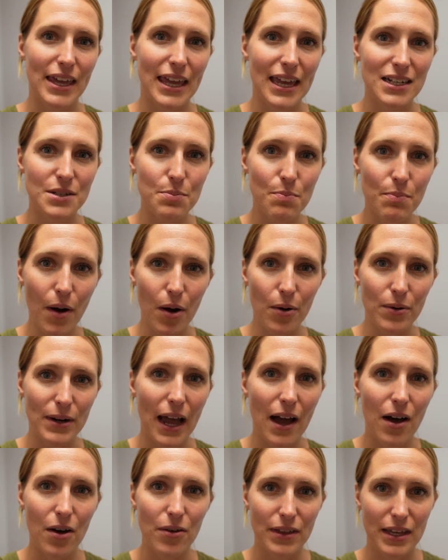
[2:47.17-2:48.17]
and bone
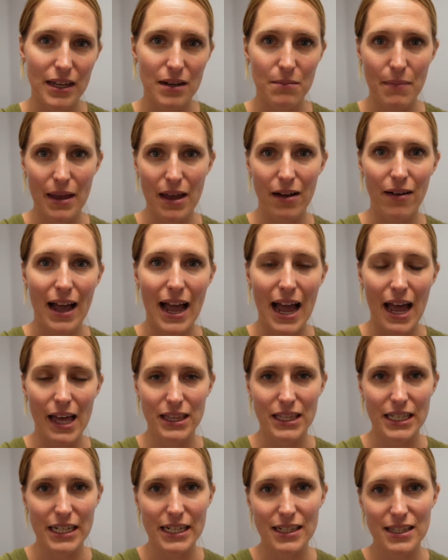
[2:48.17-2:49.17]
health in male
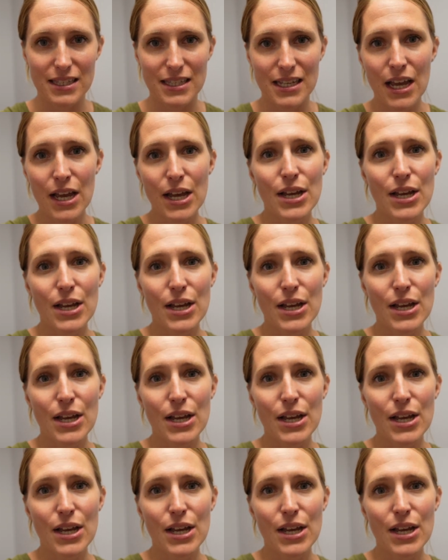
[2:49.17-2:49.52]
athletes.